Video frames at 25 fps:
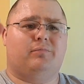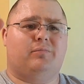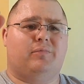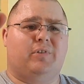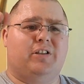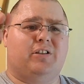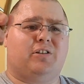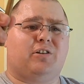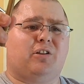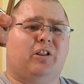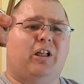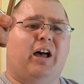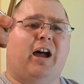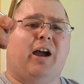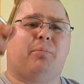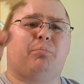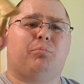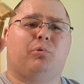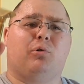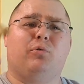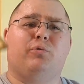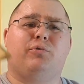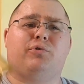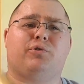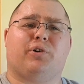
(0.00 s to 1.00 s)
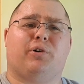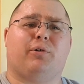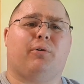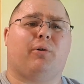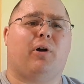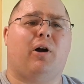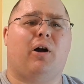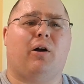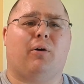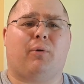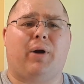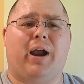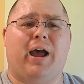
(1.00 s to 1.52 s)
these clog proofs are
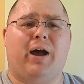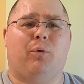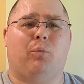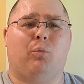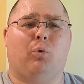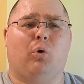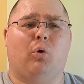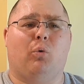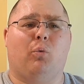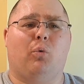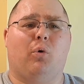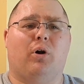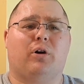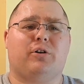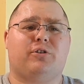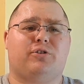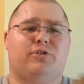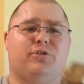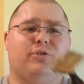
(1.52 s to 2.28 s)
around World War